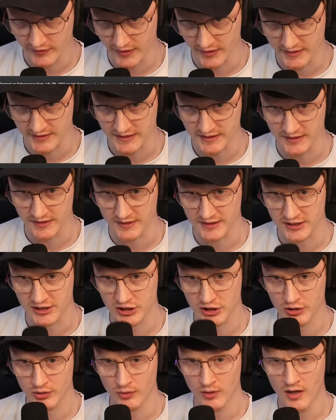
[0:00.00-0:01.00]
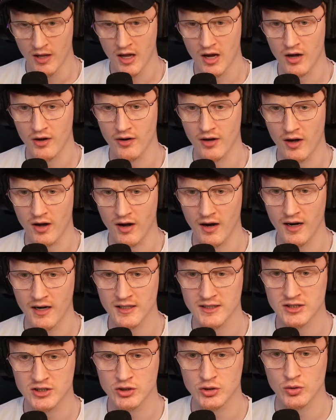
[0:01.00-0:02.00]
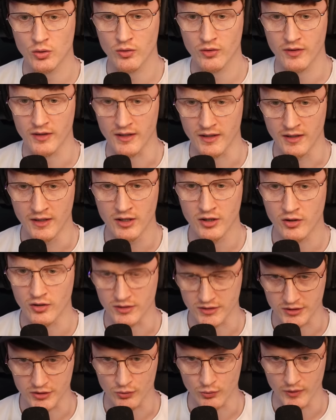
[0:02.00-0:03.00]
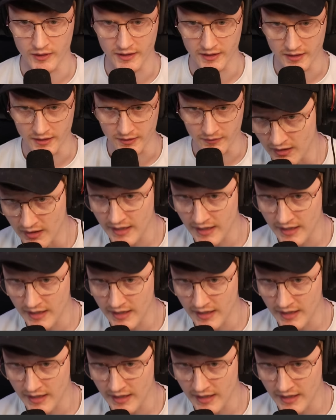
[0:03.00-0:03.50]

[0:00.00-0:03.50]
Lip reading: 1992 on Isla Sorna, Costa Rica.